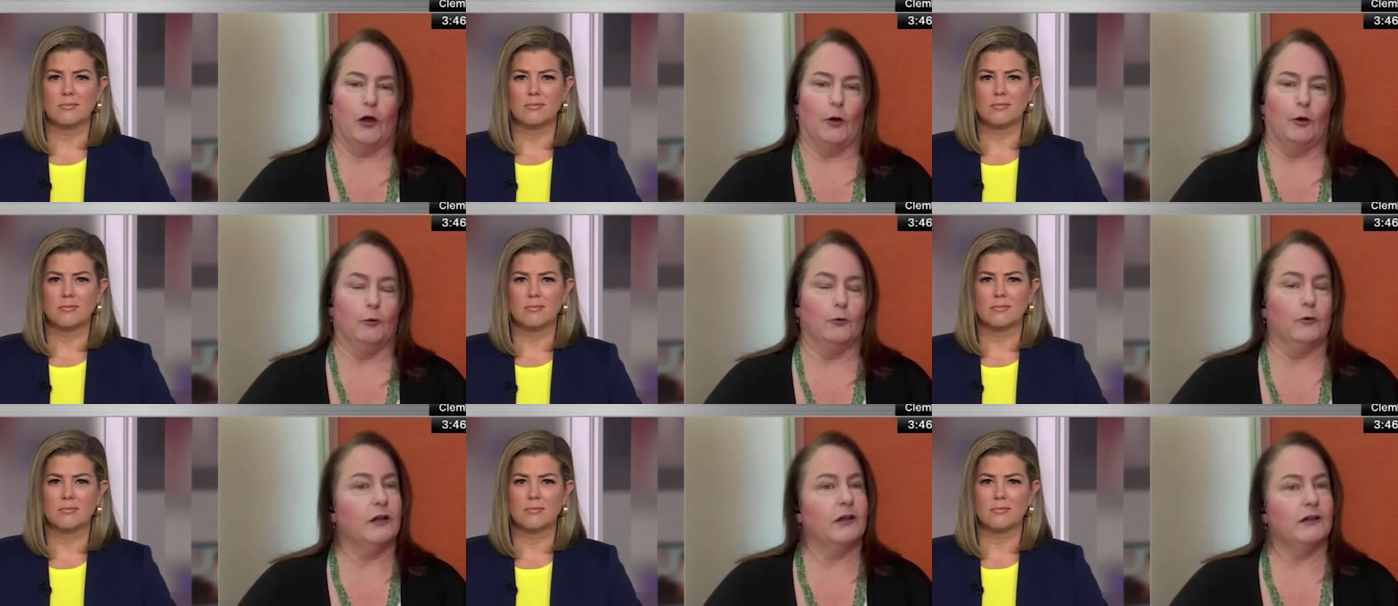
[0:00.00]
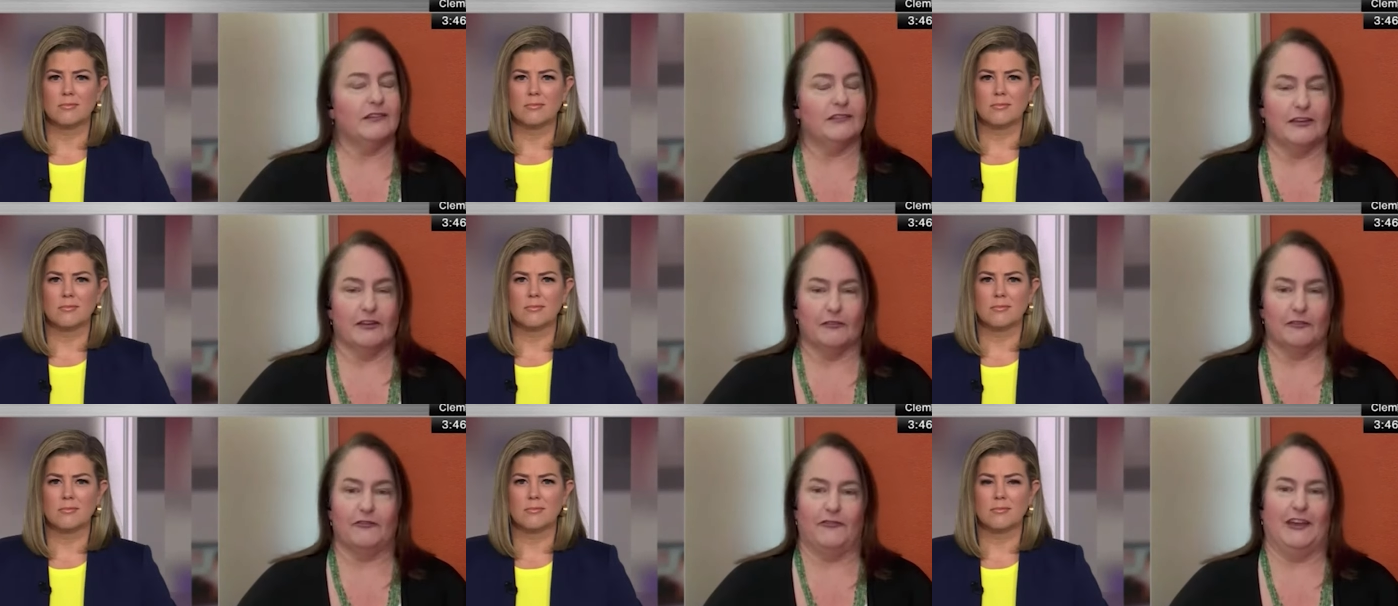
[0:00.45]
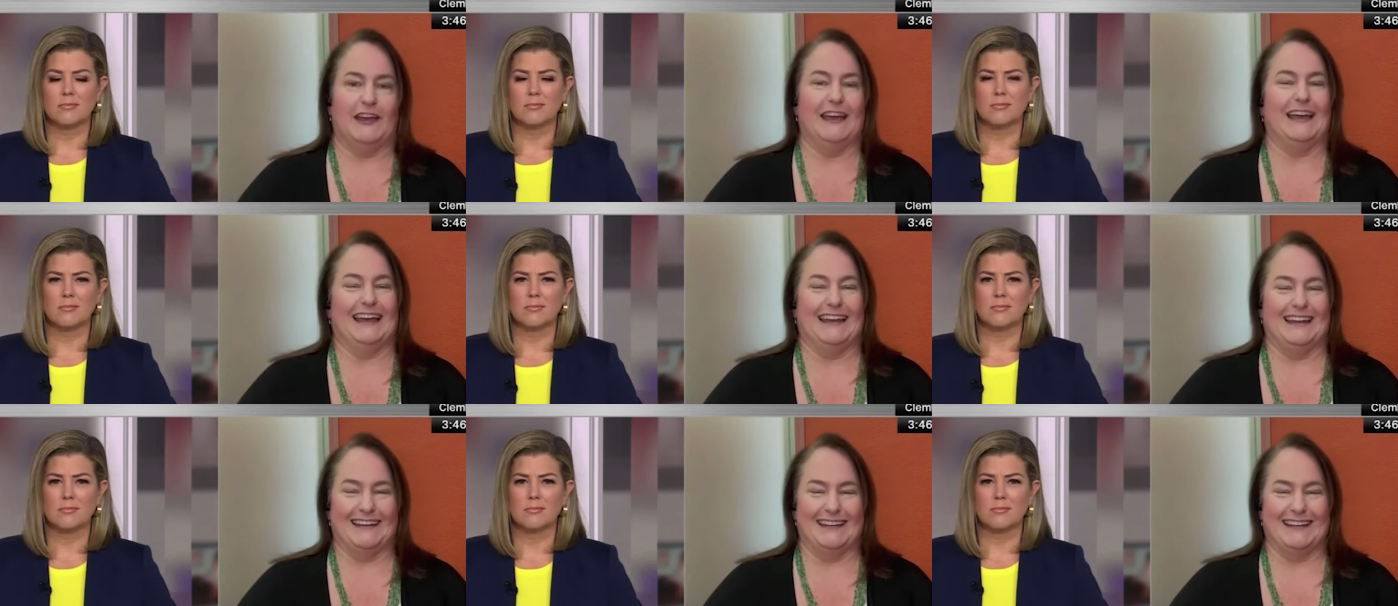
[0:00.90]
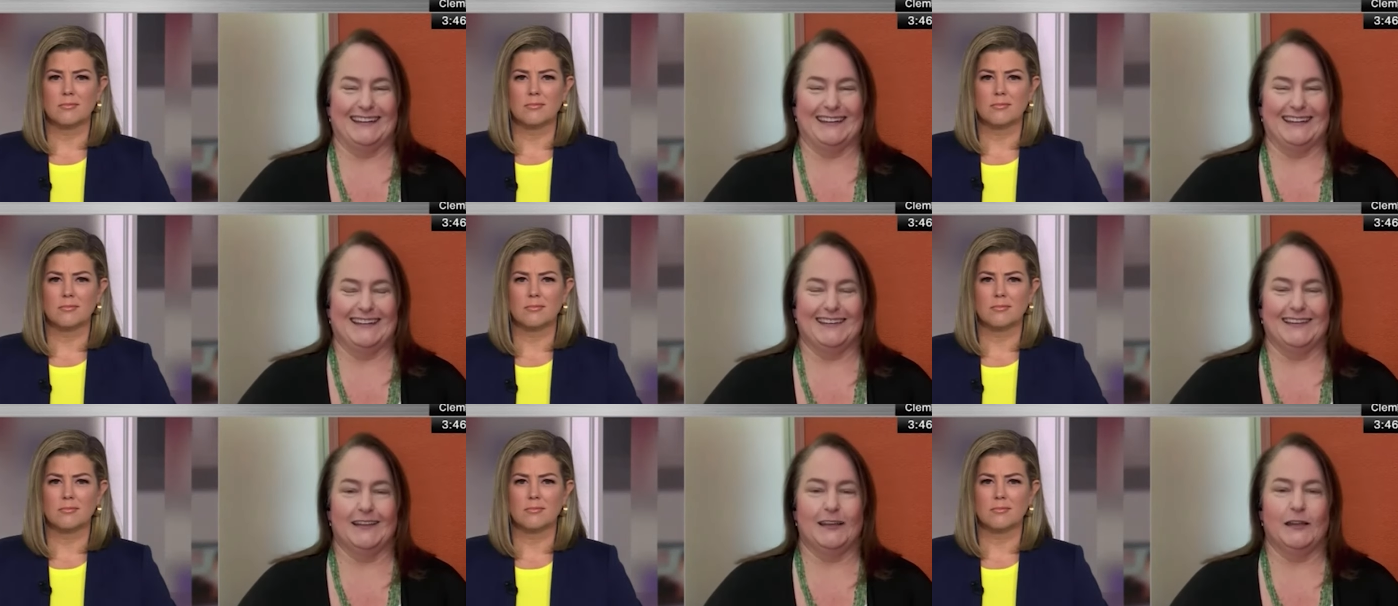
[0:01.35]
Speaker 1: also,
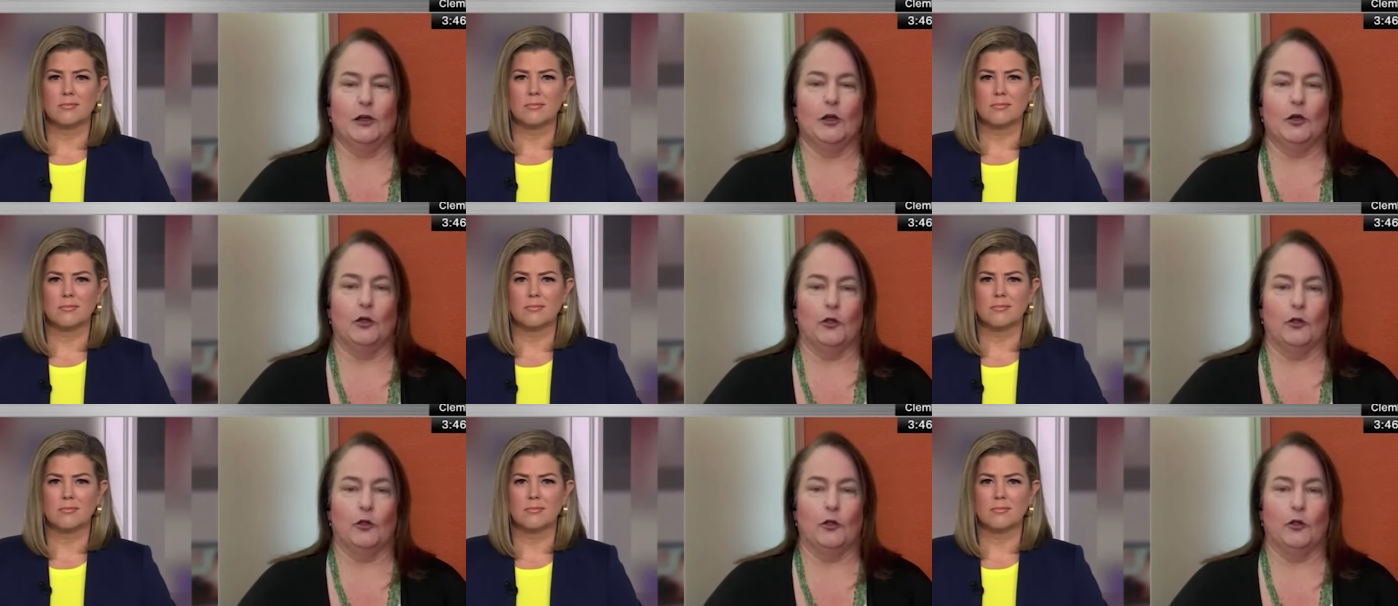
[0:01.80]
defend